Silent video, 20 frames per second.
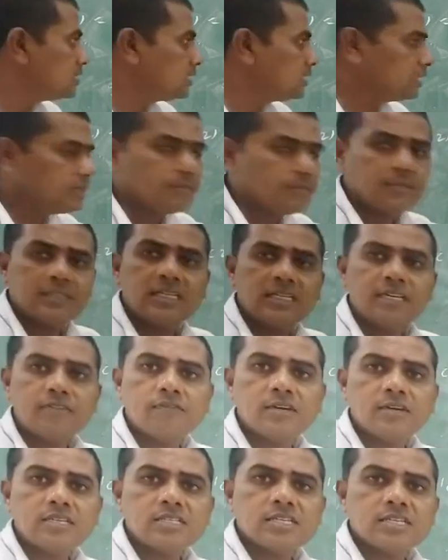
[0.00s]
is nothing but the
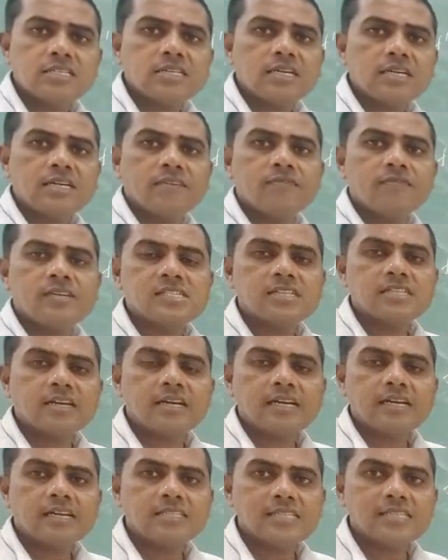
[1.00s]
differentiation definition,
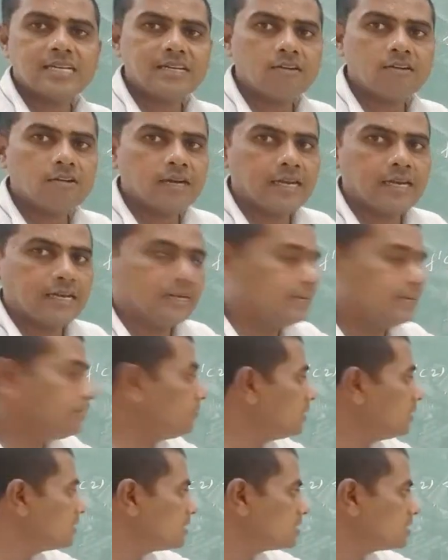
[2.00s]
right? I said already.
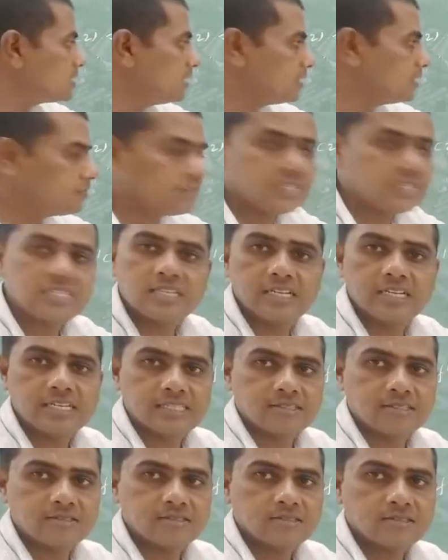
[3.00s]
Differentiation definition it
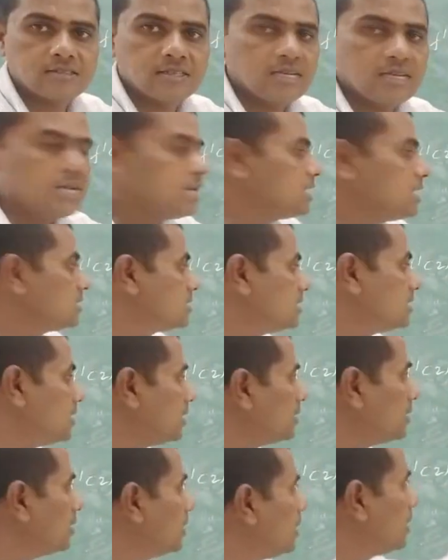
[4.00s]
is. See
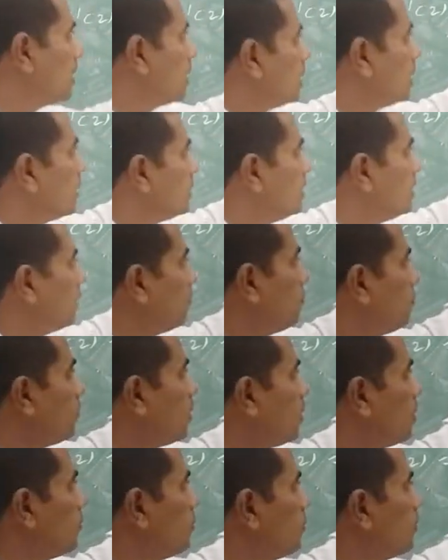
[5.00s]
here, f
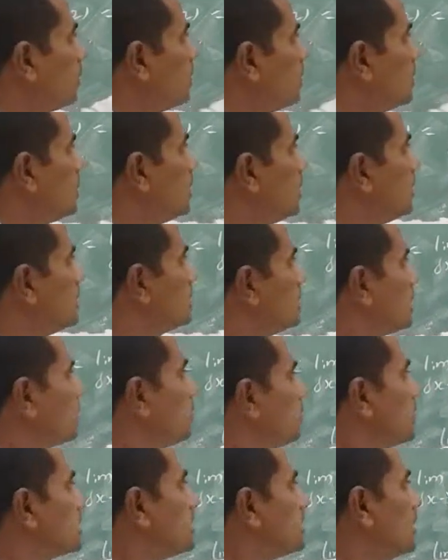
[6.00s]
of z
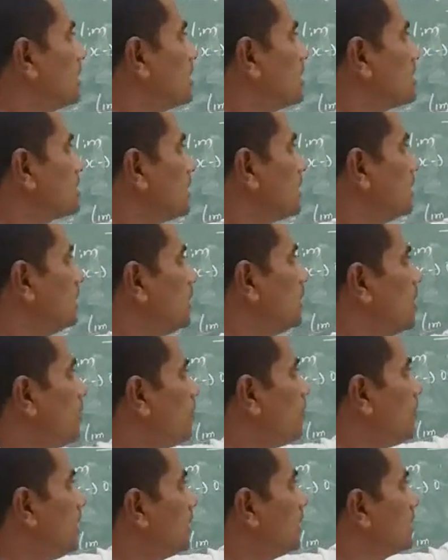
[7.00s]
plus delta z
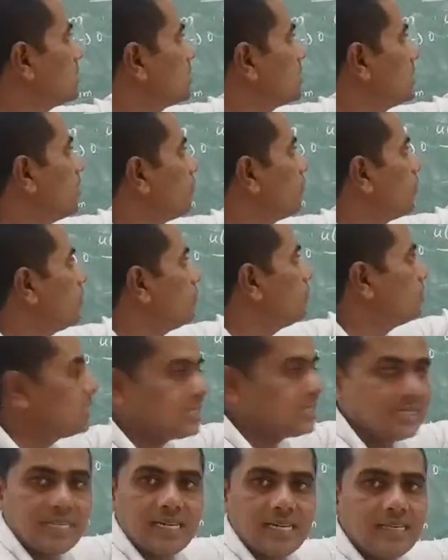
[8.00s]
minus f of
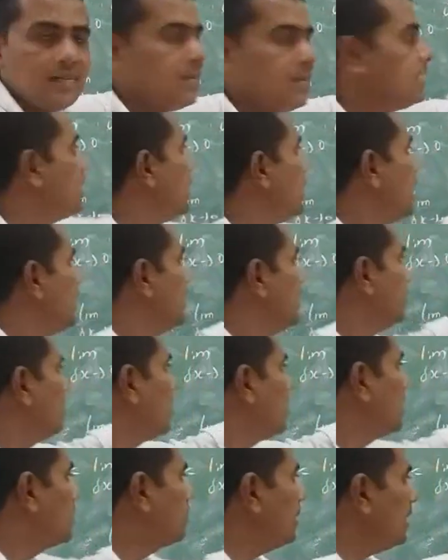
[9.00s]
z
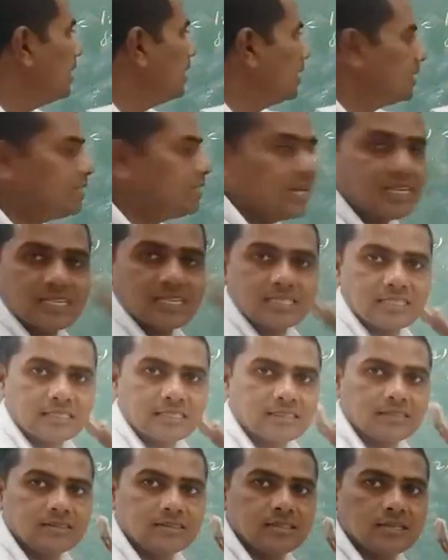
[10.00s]
divided by delta z.
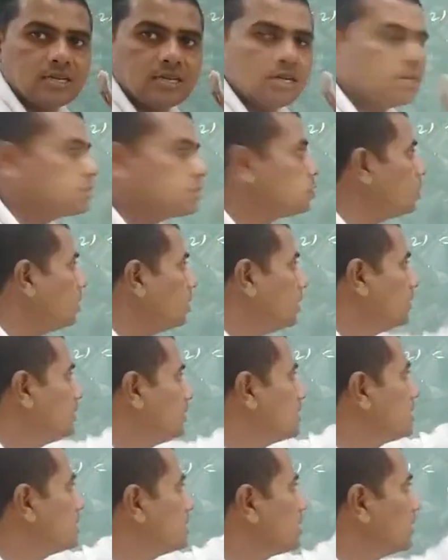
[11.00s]
So
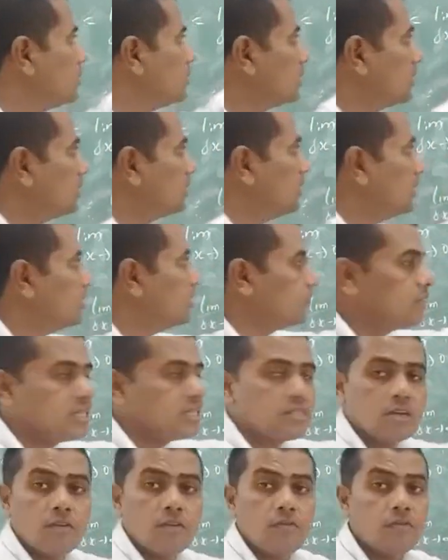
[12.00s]
this is nothing but the
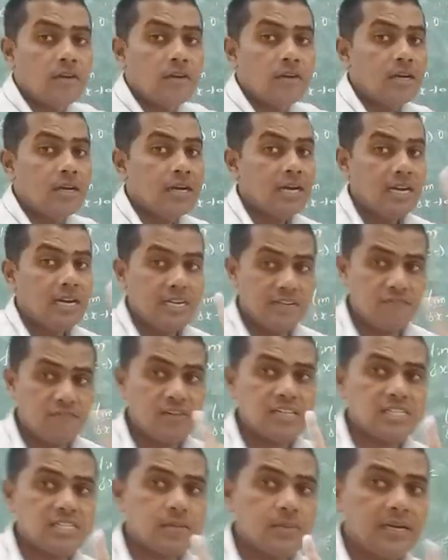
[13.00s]
definition of
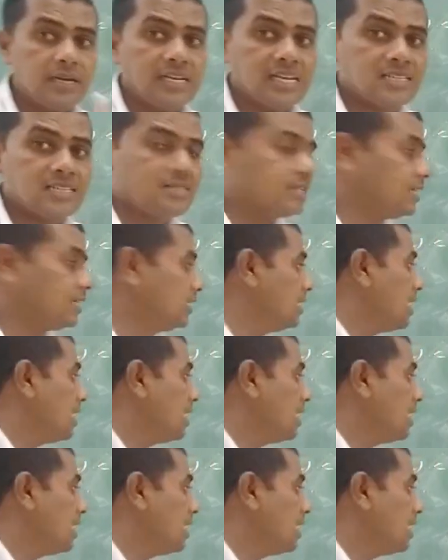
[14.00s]
differentiability, I said.